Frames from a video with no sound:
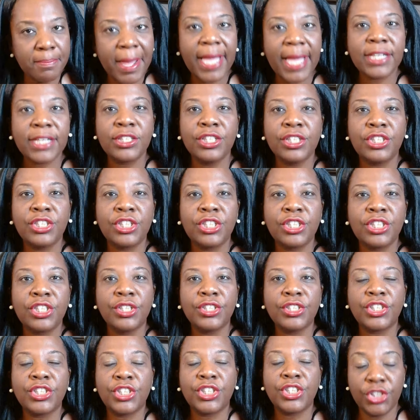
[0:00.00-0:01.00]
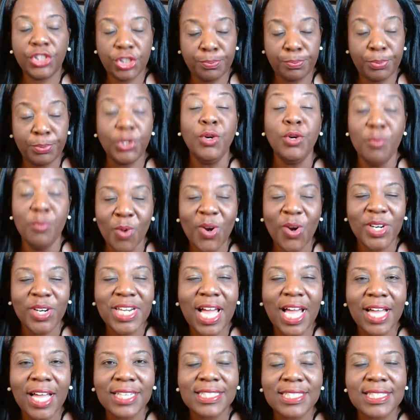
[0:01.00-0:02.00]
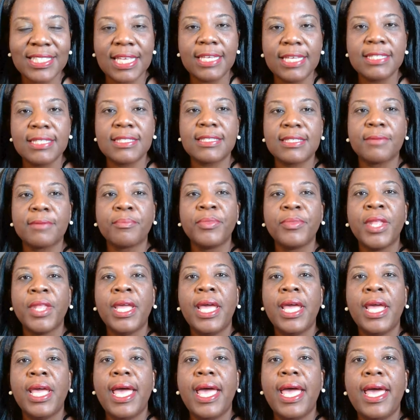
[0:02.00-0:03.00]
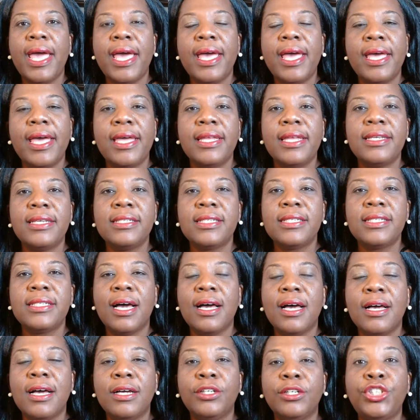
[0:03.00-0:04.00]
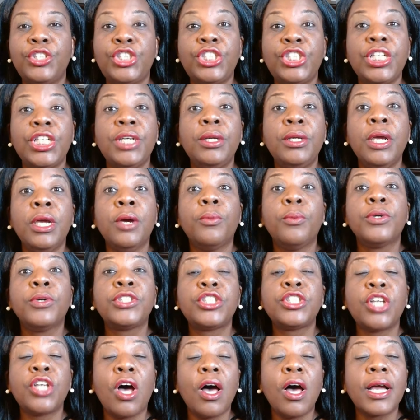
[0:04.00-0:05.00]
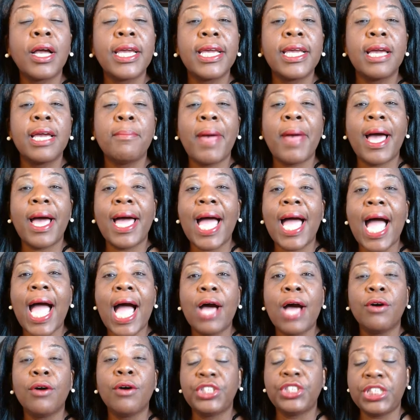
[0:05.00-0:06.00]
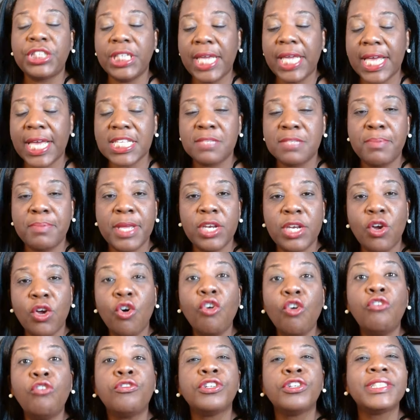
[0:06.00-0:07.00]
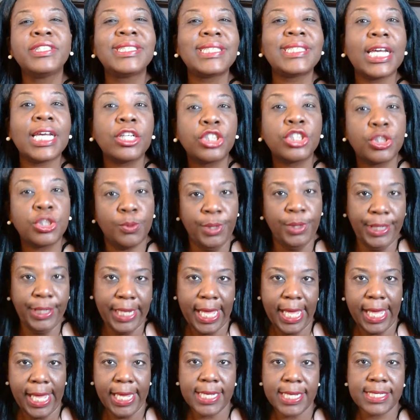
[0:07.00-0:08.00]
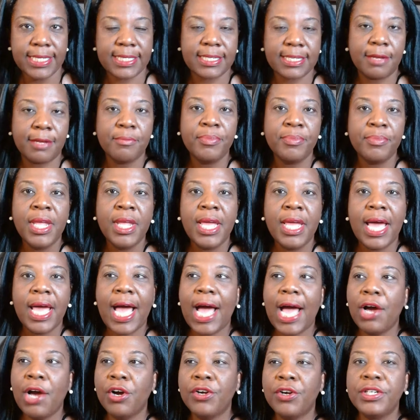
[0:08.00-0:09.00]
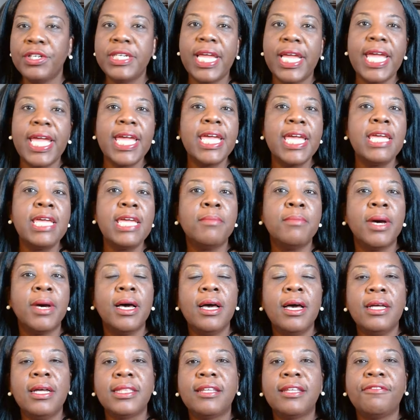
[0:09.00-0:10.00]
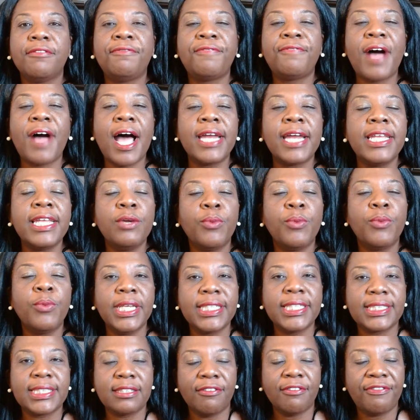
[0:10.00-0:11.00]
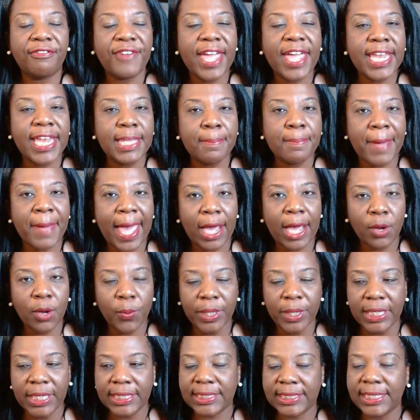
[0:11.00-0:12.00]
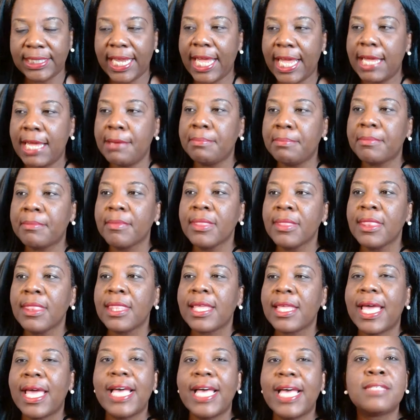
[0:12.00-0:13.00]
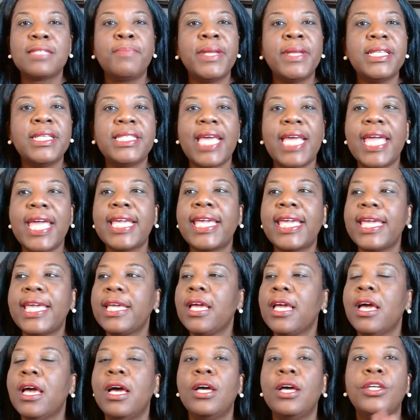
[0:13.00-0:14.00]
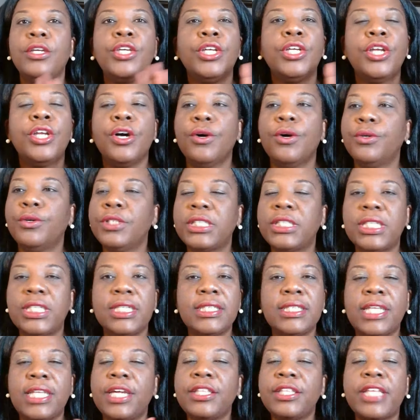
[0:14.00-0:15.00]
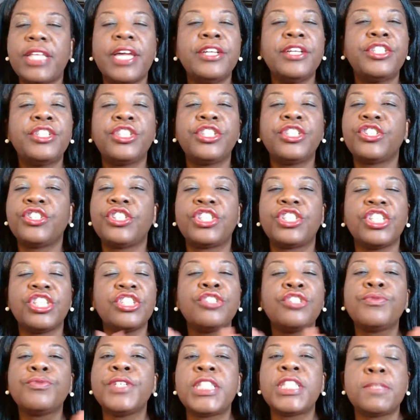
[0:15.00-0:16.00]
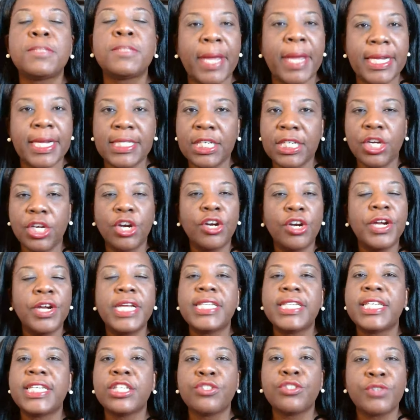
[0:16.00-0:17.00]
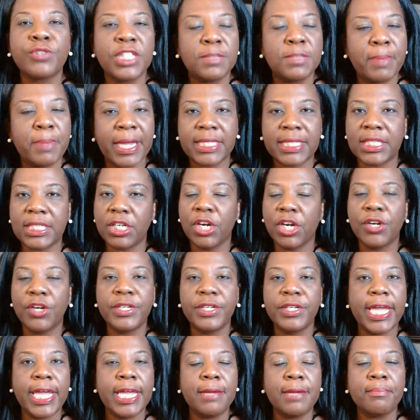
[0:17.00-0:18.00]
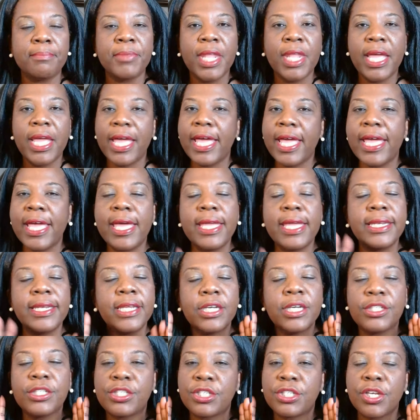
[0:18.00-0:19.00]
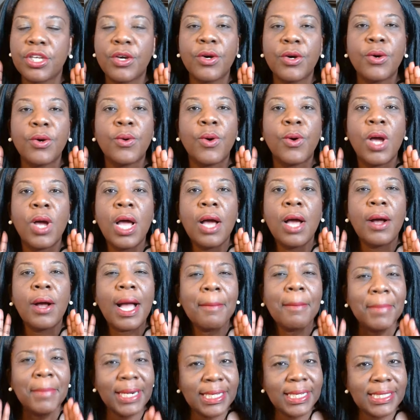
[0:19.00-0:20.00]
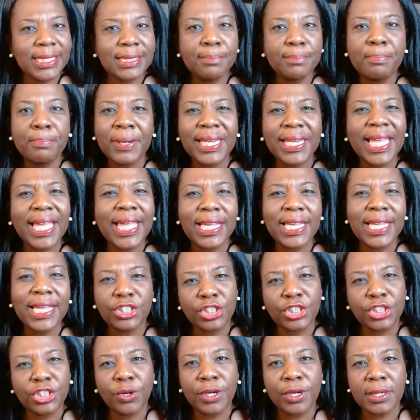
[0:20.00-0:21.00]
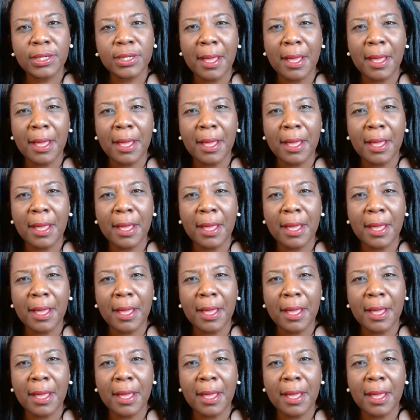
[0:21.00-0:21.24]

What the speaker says: back to church to spew more nonsense. And she was talking about how she has been over-sexualized, how her name, the Fani Willis, the Fanny Pack Willis name, has been taking, you know, they're just disrespecting her and disrespecting her name. And so I'm going to play a short